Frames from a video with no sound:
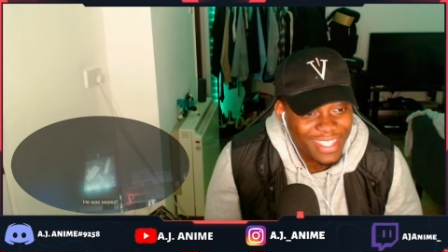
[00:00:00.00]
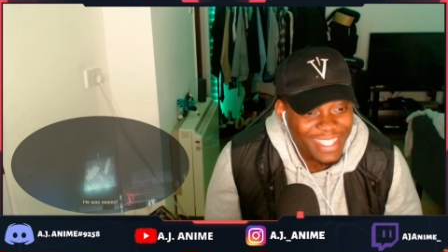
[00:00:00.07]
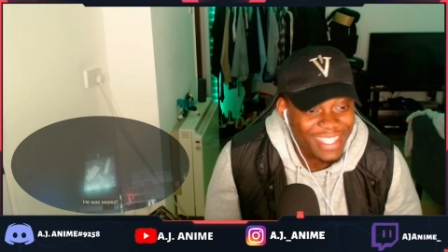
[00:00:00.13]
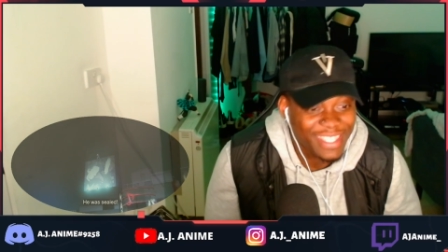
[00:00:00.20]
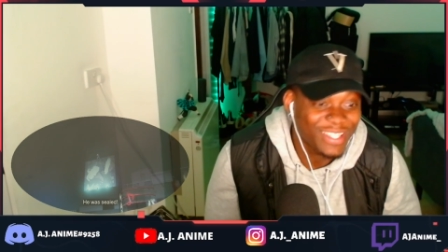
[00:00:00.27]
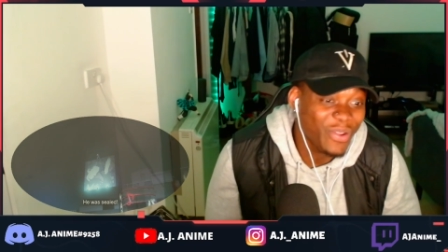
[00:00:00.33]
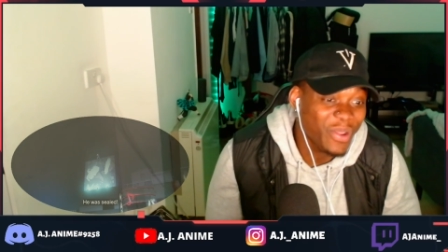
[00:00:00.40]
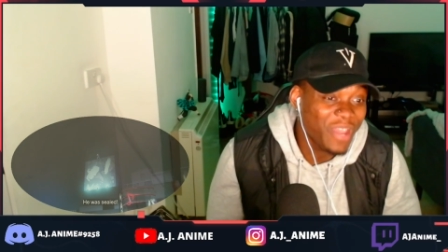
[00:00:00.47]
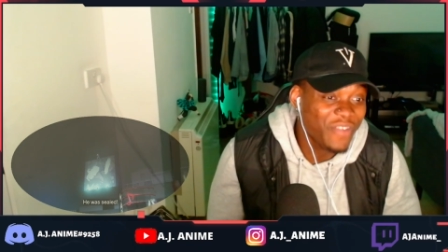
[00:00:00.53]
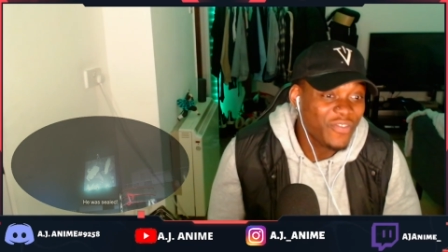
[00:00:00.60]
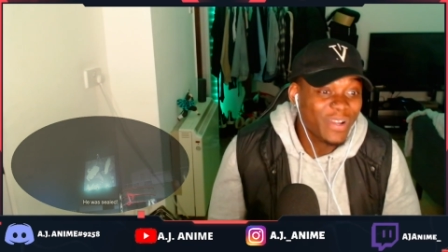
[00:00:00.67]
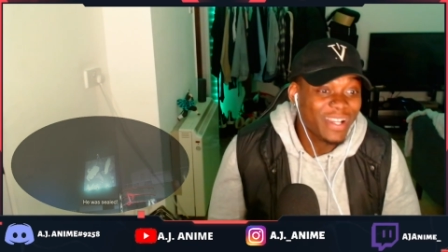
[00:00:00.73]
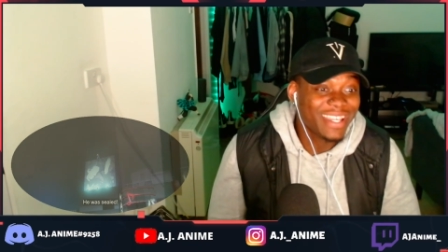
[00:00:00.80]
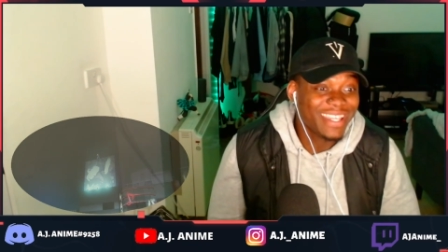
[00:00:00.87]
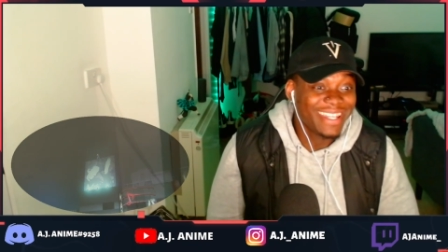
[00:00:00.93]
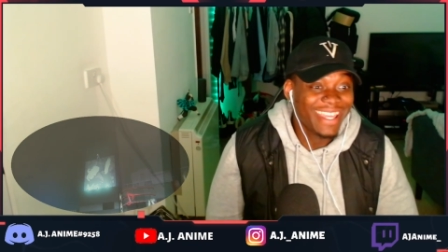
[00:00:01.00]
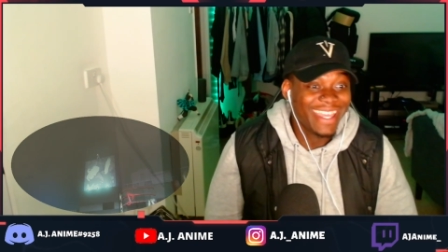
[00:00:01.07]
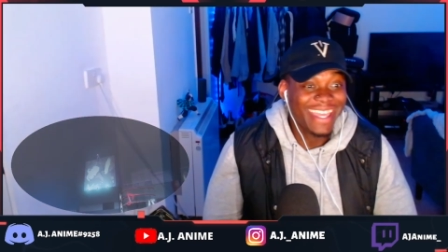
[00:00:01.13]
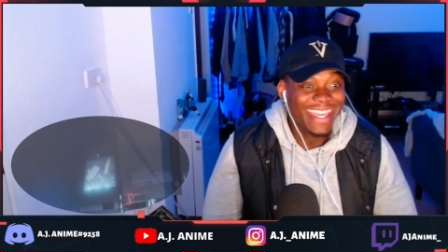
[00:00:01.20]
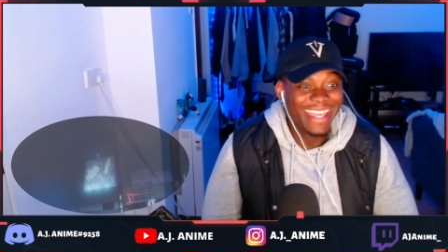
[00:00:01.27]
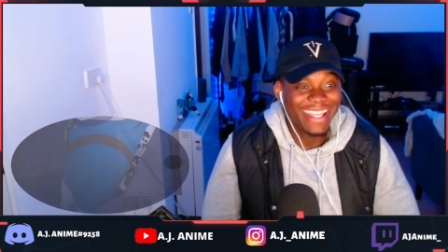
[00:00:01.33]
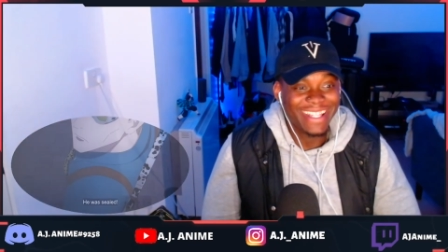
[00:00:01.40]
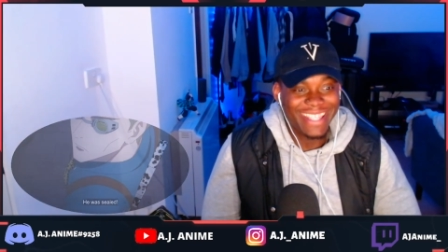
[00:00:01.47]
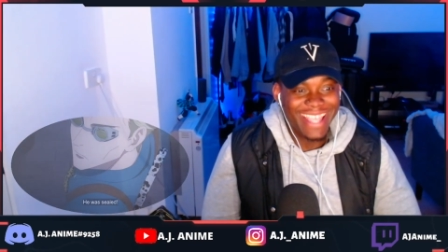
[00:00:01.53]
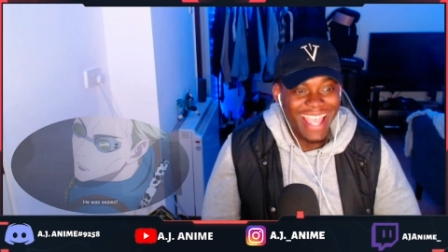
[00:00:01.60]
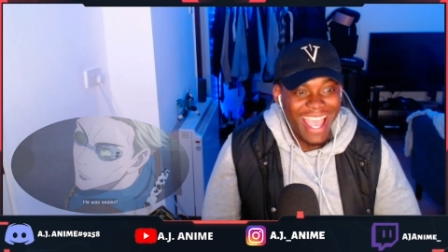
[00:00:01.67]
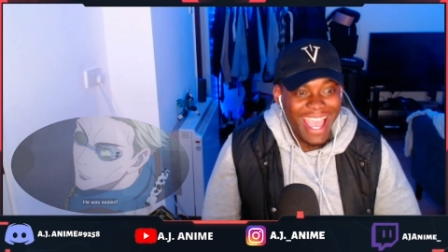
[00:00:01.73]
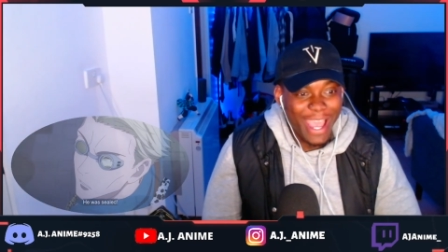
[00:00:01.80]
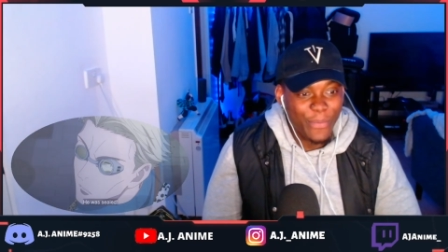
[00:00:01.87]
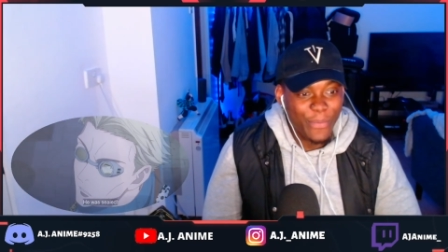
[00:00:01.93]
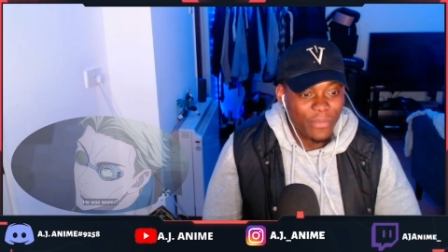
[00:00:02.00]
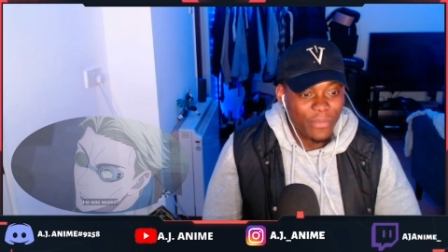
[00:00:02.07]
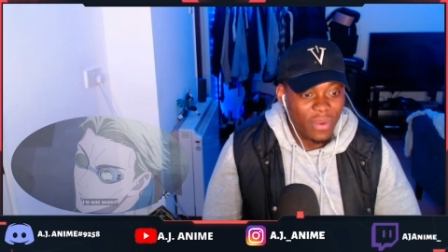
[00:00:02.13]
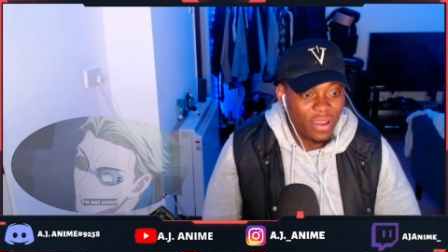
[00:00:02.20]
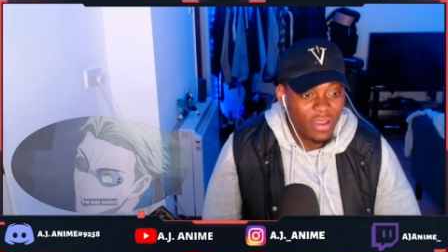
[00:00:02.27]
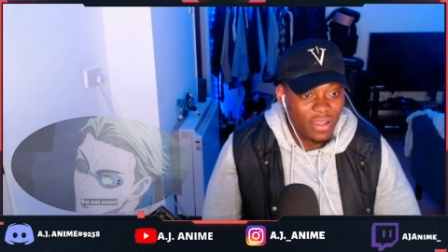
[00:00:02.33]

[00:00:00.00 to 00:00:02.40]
So everyone can hear, damn.